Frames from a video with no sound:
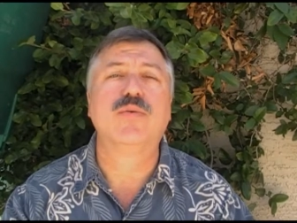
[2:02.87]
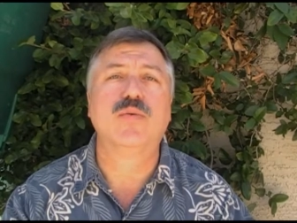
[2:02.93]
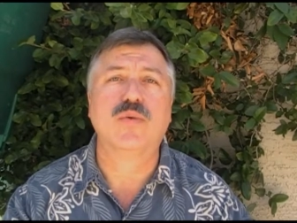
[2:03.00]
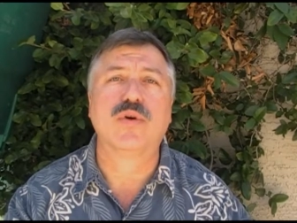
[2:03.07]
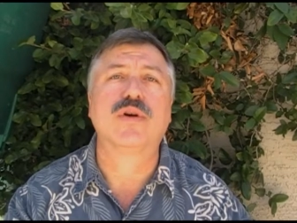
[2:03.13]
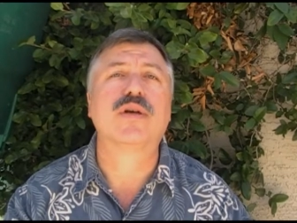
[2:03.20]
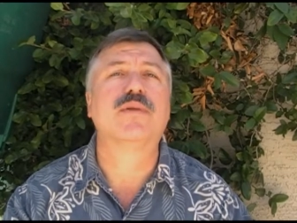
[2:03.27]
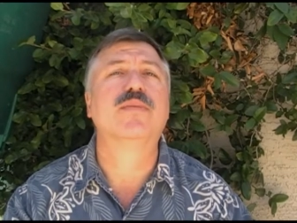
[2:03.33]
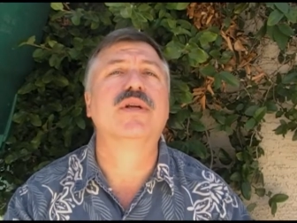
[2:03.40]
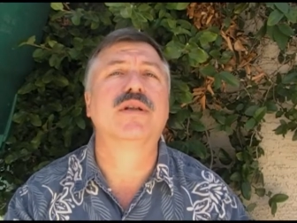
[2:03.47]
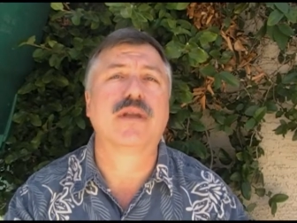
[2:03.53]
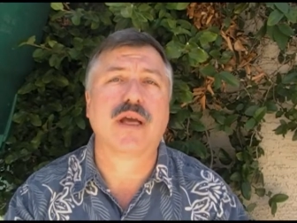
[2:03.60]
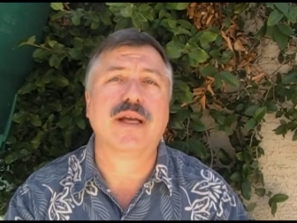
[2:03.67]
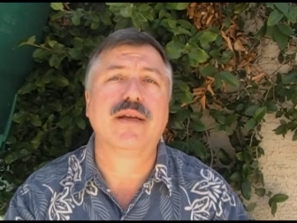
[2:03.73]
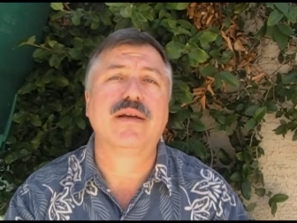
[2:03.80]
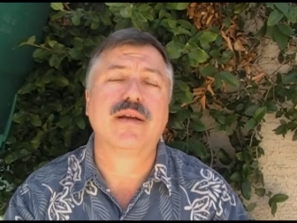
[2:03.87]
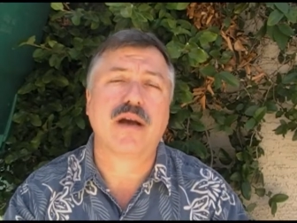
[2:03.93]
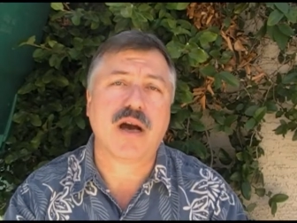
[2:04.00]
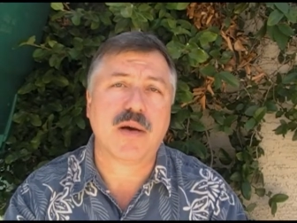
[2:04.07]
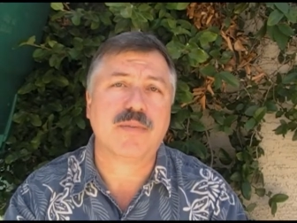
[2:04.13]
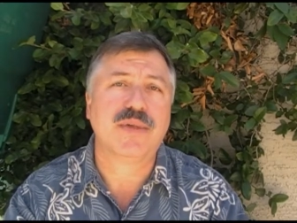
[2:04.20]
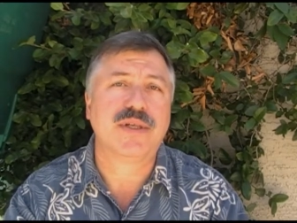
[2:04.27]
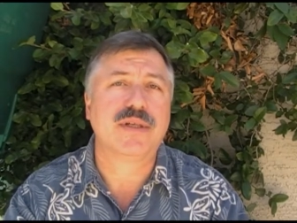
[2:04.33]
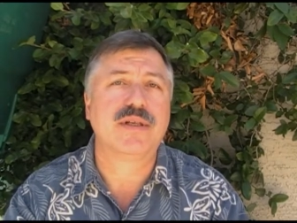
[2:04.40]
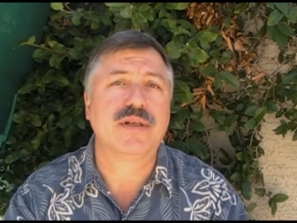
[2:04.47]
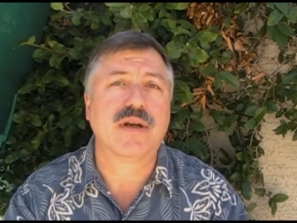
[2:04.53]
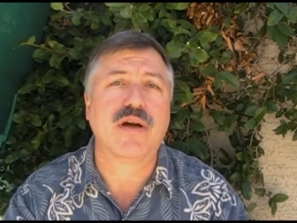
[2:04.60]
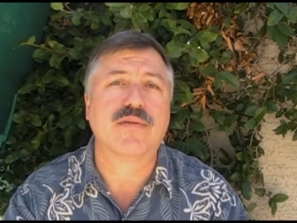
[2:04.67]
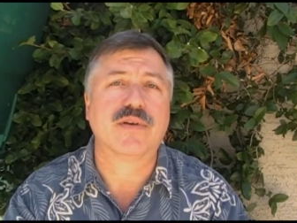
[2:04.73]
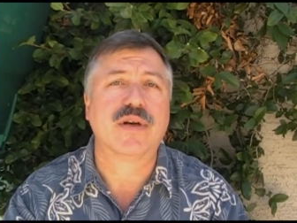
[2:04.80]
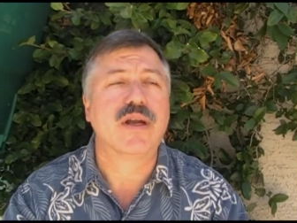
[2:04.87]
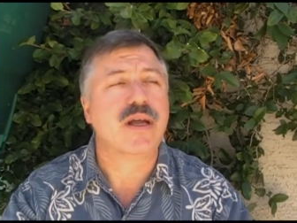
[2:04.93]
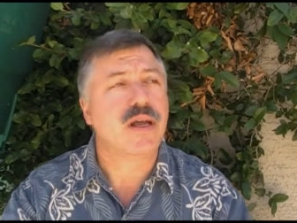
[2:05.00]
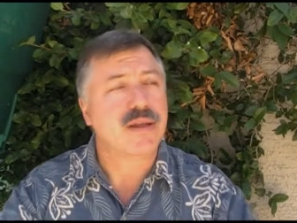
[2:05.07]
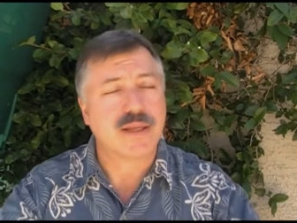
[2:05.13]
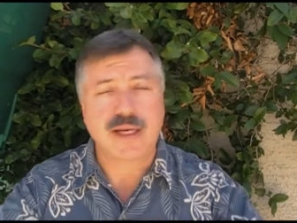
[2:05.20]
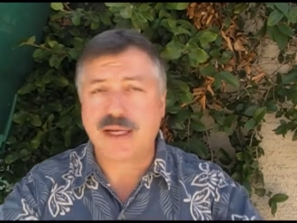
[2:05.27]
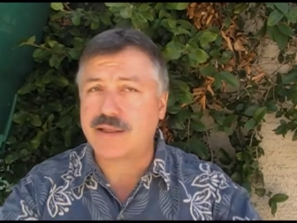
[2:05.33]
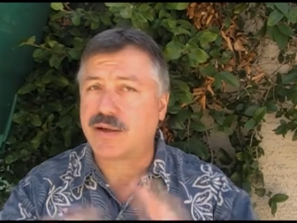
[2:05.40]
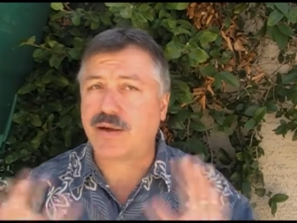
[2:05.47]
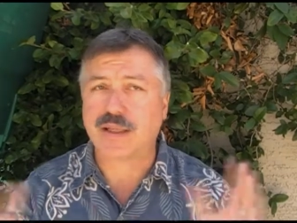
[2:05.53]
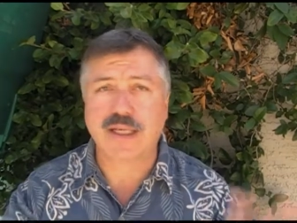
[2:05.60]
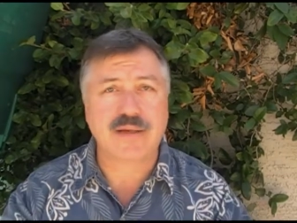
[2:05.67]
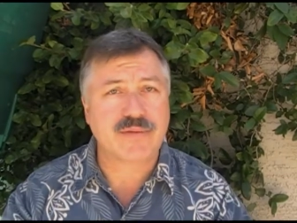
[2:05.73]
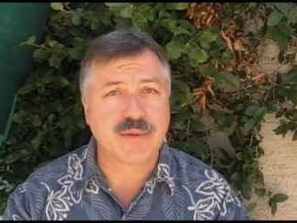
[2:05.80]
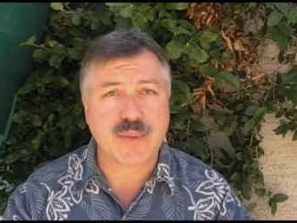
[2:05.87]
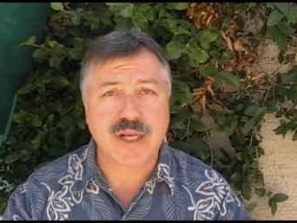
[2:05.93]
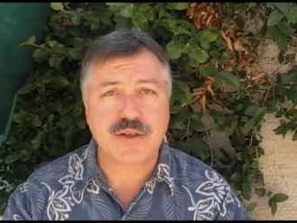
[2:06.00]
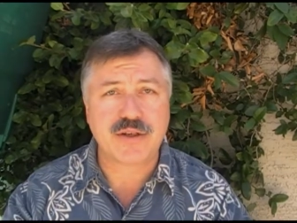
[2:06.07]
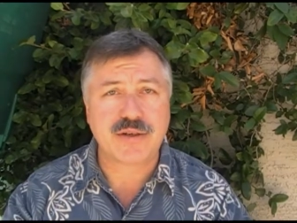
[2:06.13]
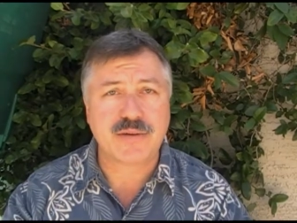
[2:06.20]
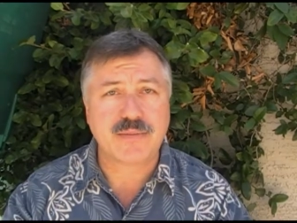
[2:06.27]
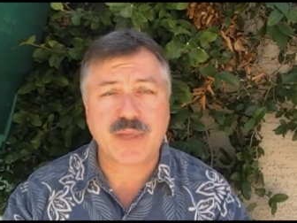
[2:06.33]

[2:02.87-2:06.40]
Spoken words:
workmanlike, competent cover that has all the information.